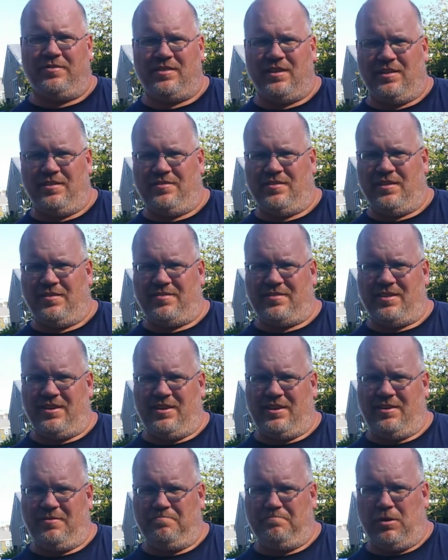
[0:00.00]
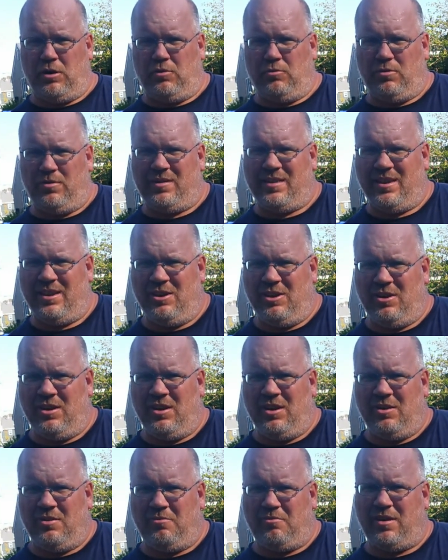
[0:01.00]
the existing bolt
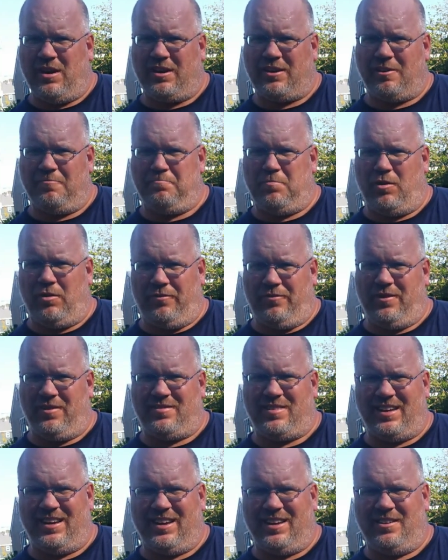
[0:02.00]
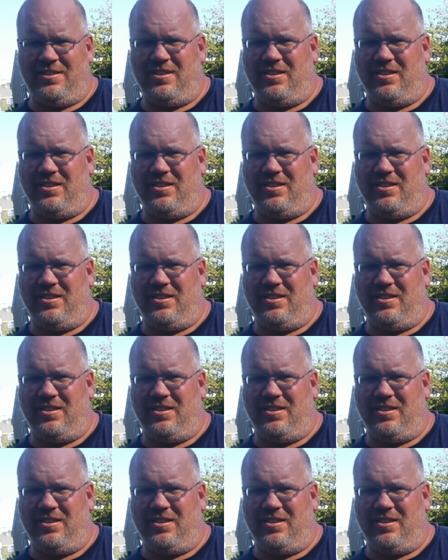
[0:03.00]
where I could bolt this thing into,